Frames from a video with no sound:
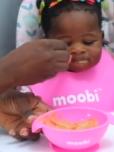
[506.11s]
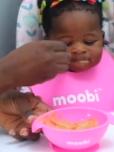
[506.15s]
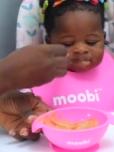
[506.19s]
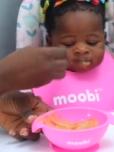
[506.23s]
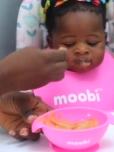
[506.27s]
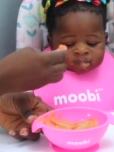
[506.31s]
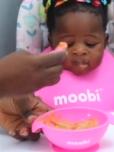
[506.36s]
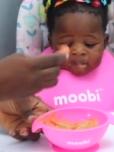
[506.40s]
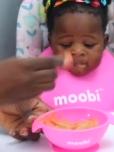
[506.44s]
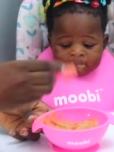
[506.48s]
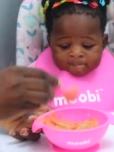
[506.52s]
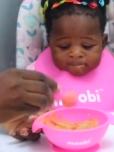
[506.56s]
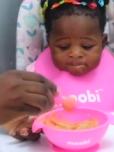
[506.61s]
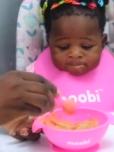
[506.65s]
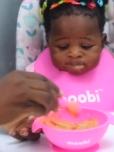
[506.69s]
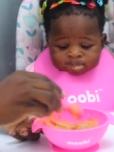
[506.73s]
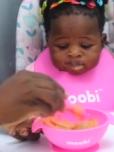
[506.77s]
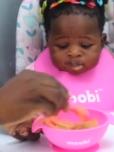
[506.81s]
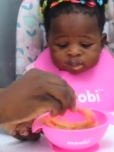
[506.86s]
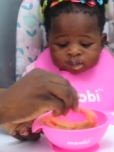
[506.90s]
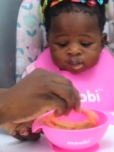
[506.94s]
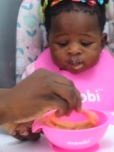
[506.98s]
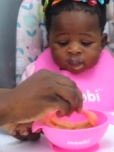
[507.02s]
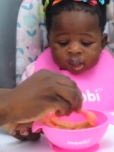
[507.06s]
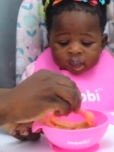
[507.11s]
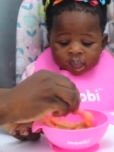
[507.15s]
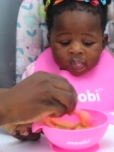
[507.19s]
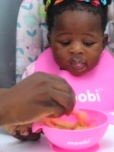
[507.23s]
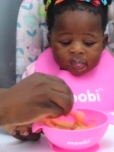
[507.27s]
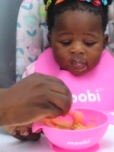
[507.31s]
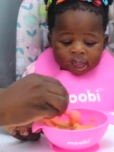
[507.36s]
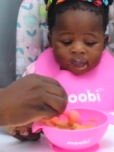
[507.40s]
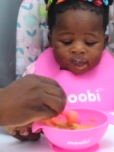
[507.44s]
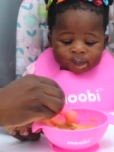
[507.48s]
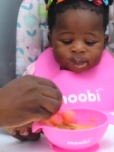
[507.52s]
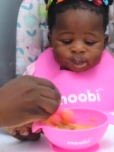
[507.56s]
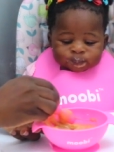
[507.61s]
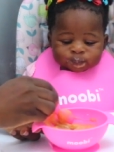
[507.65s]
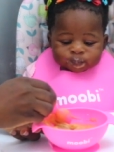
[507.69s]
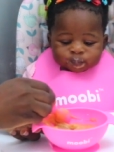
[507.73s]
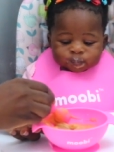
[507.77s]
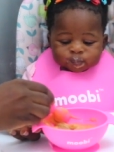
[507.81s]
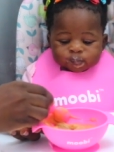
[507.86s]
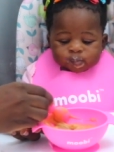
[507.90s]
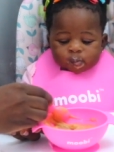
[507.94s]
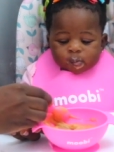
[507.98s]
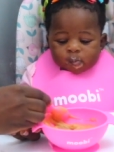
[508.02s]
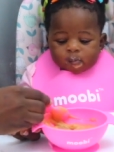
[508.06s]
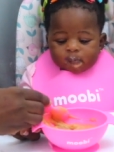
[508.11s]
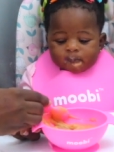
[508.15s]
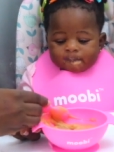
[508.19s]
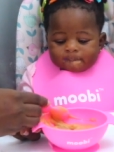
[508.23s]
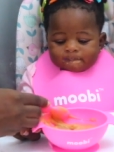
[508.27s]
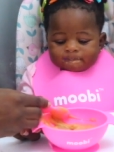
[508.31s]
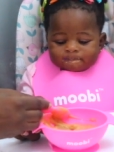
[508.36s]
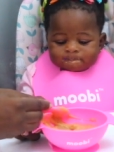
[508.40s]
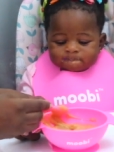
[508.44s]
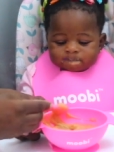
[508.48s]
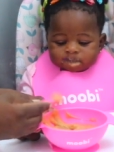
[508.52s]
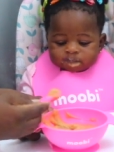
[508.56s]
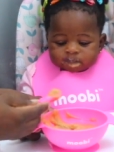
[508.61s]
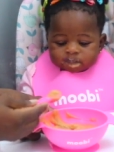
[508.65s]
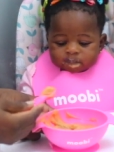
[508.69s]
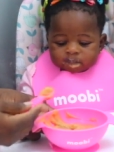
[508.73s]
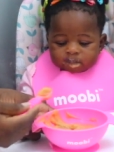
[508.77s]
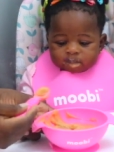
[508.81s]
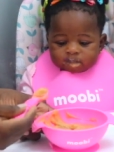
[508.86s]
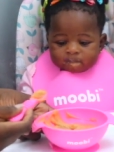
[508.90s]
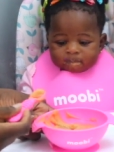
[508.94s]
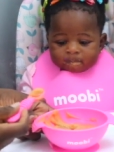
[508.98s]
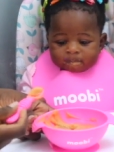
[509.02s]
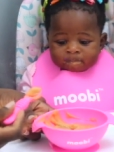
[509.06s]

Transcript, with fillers: But this one, once she sees it, she's like, yeah,